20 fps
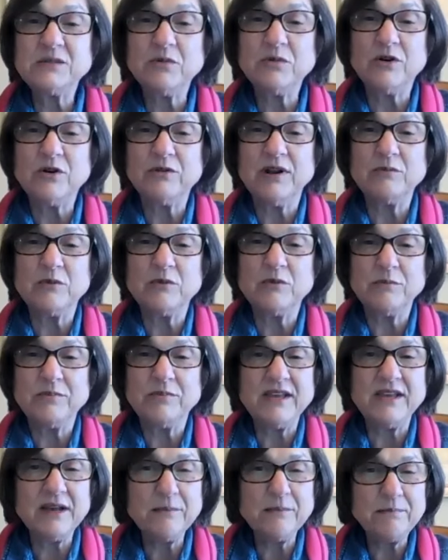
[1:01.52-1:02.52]
program will
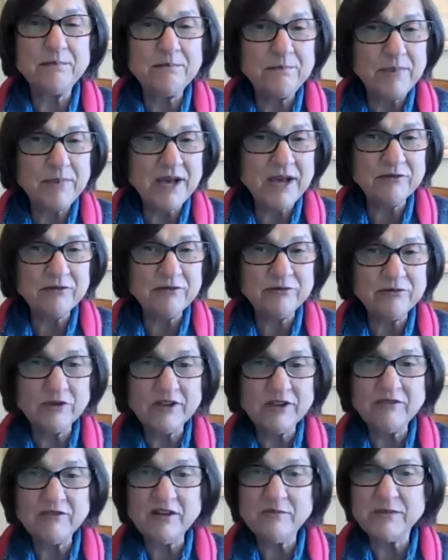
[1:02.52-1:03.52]
be about
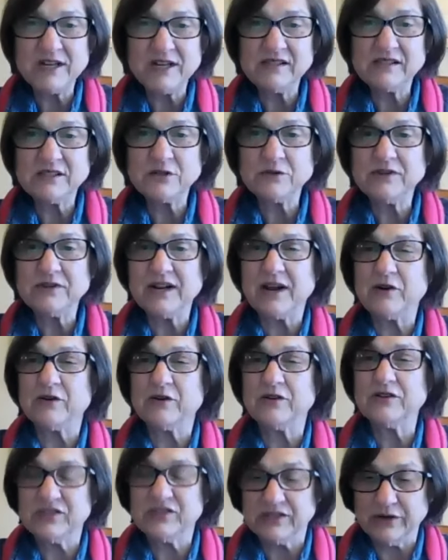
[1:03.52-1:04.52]
45 minutes to an hour
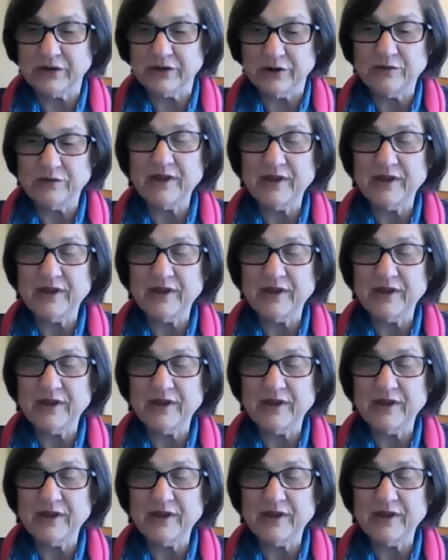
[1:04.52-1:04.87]
or so.